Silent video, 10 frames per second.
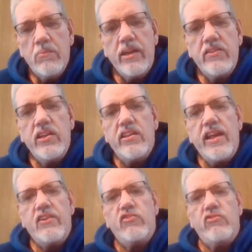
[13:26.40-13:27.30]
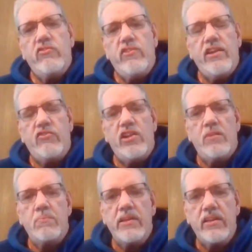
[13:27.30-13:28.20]
But I think that's
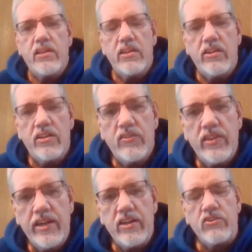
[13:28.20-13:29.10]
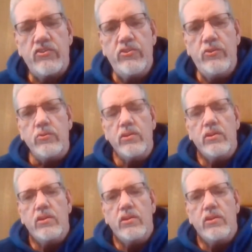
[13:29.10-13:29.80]
helped me there too.